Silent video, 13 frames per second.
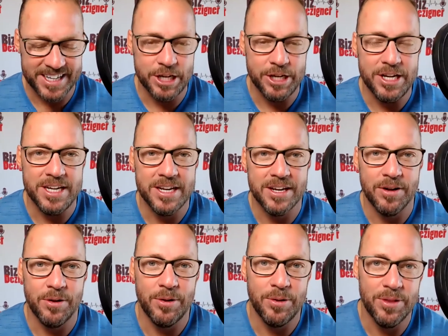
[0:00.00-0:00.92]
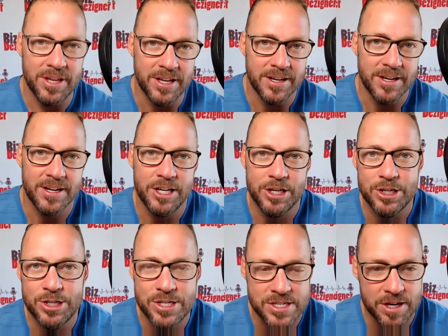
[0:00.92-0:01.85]
You can get all the
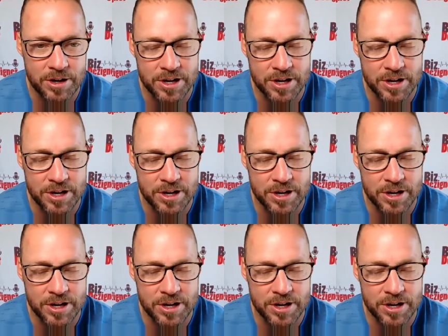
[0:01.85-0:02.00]
goods